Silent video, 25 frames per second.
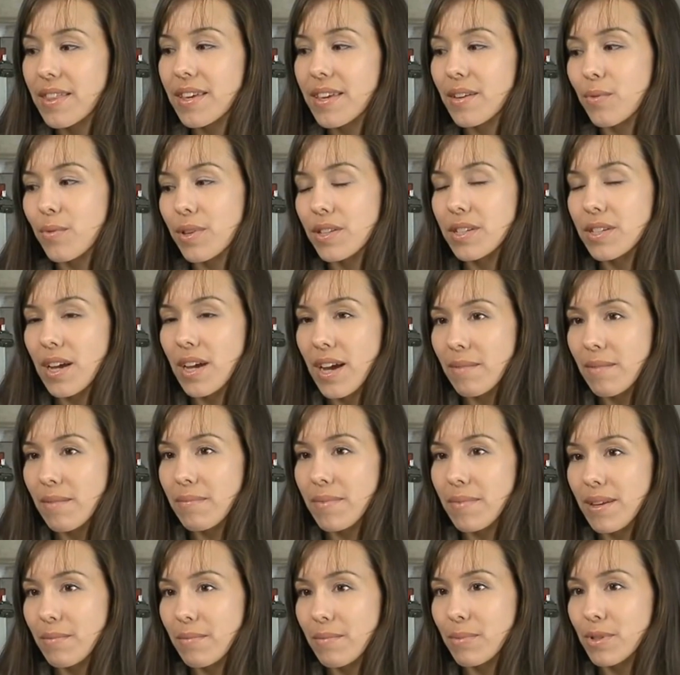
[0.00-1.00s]
with
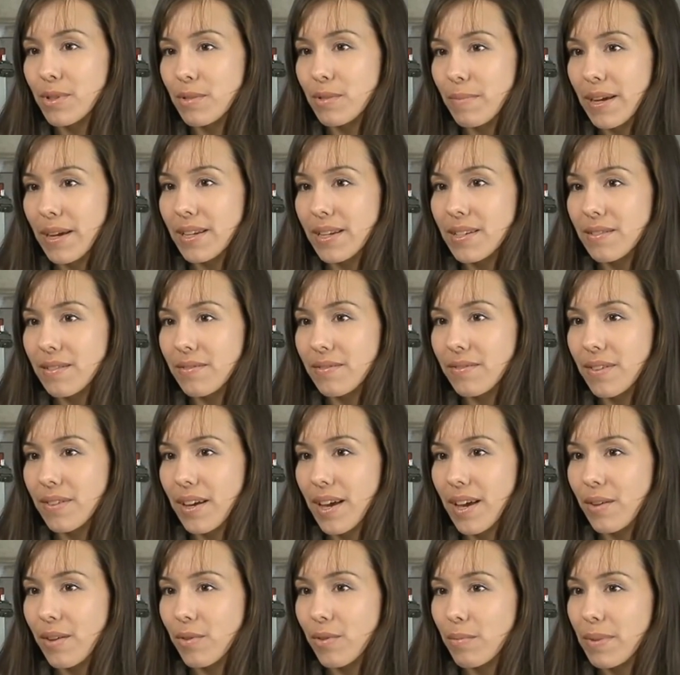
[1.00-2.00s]
time and perspective,
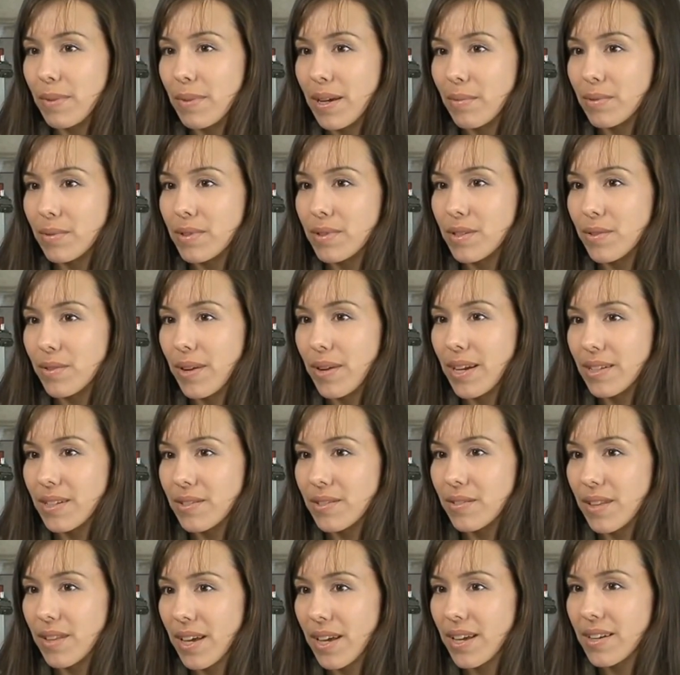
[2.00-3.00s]
I would be able to
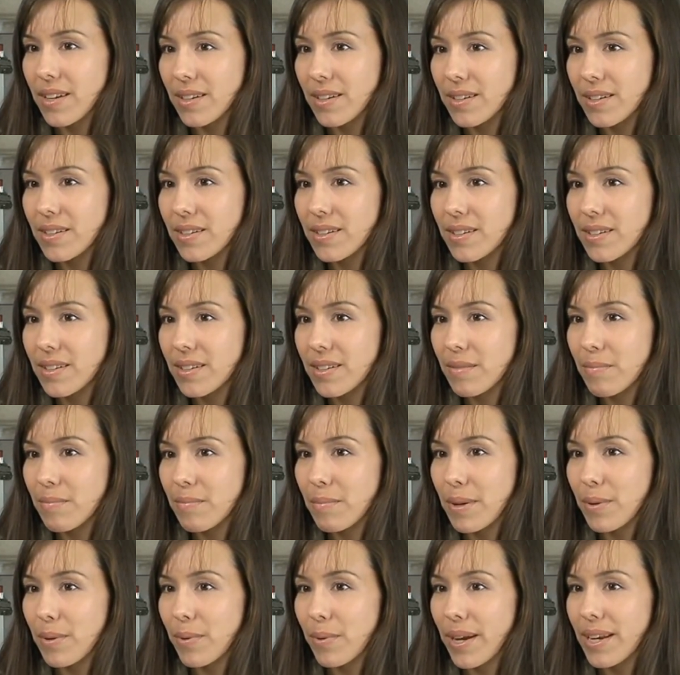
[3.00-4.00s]
answer that.
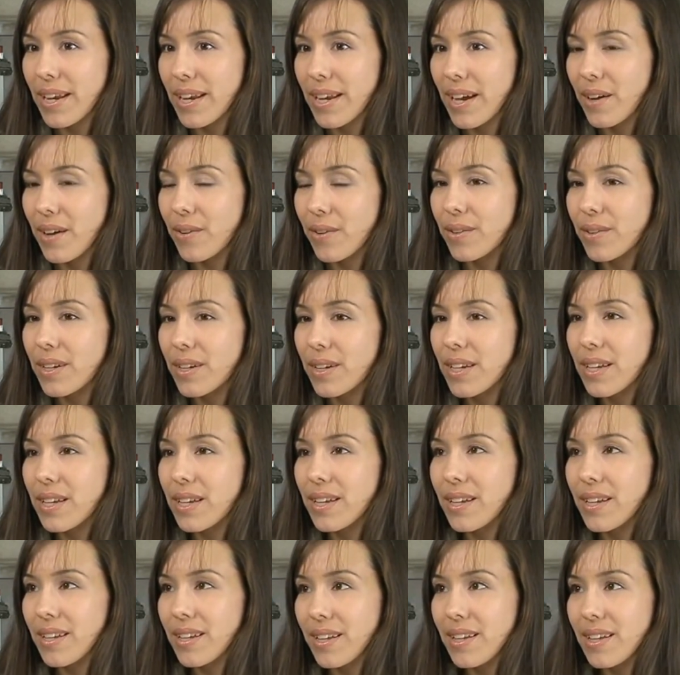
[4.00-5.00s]
But right now,
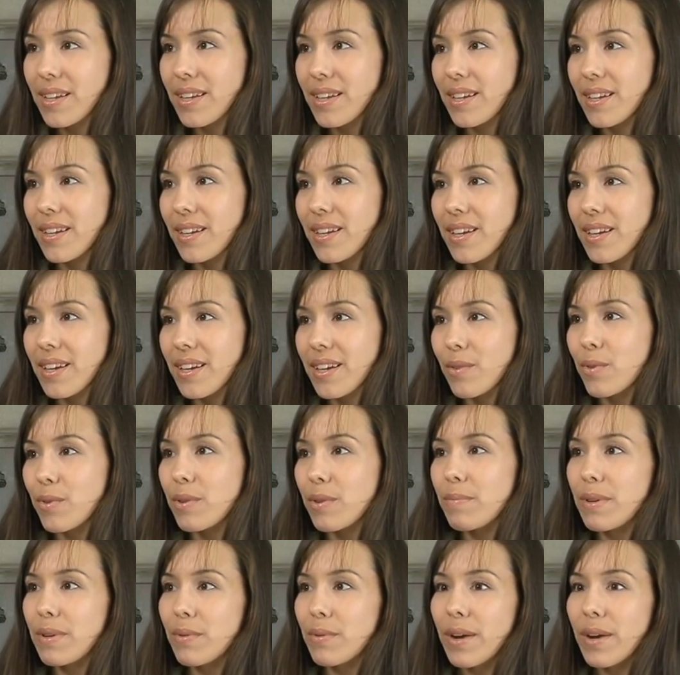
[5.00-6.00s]
it
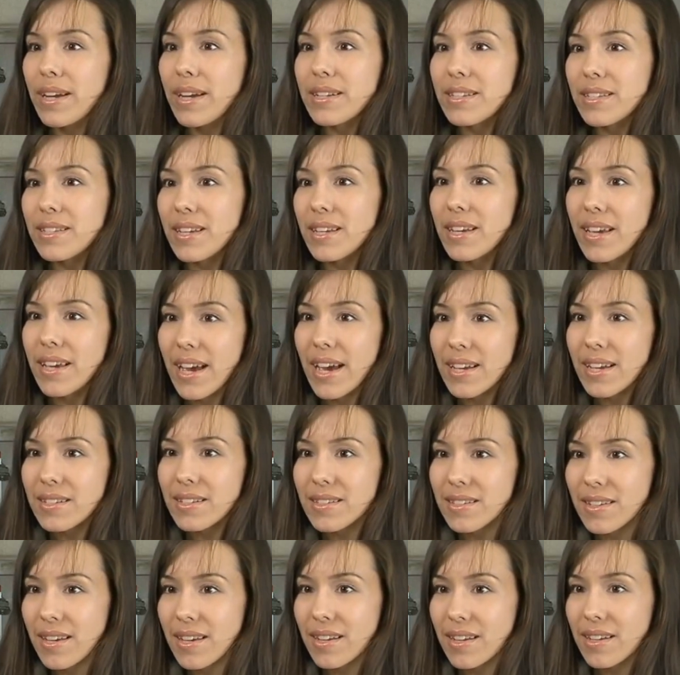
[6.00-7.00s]
wouldn't be right to say
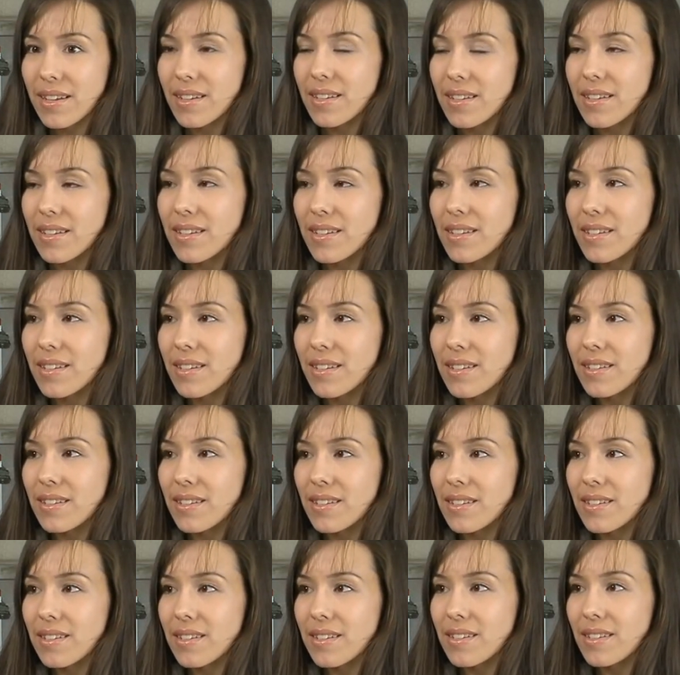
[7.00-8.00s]
yes, and
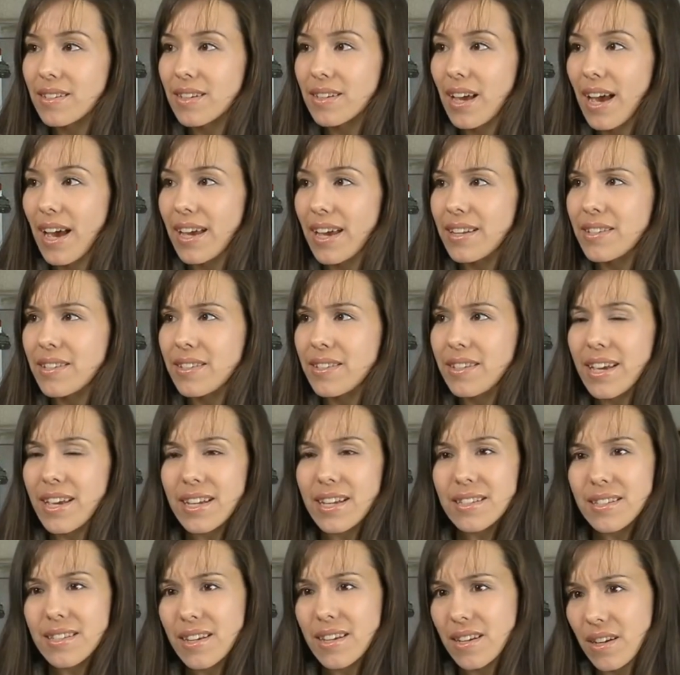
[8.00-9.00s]
I
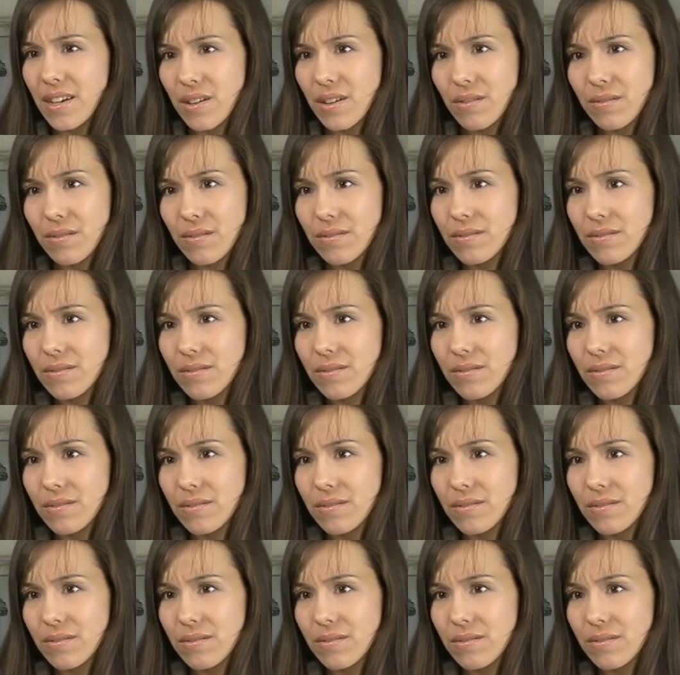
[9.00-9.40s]
can't say no.